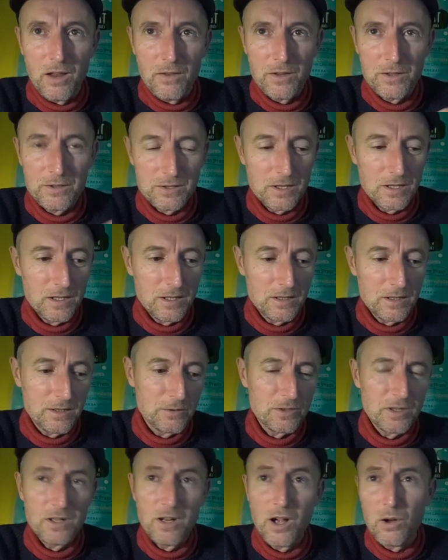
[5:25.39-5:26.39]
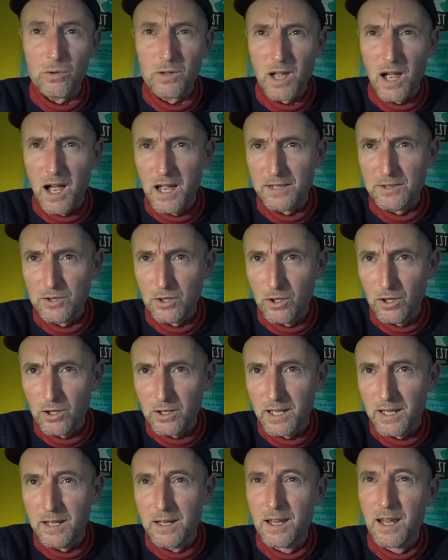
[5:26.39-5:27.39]
There's an old guy
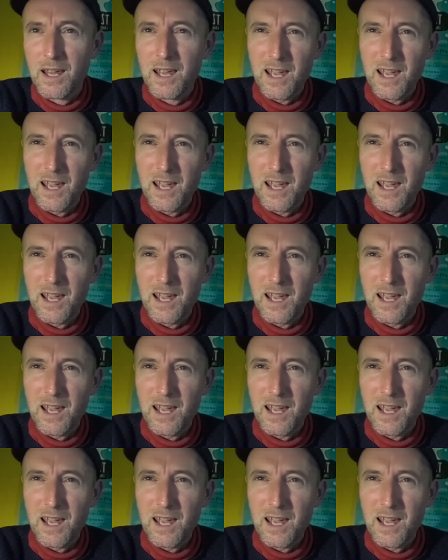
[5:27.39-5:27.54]
talking,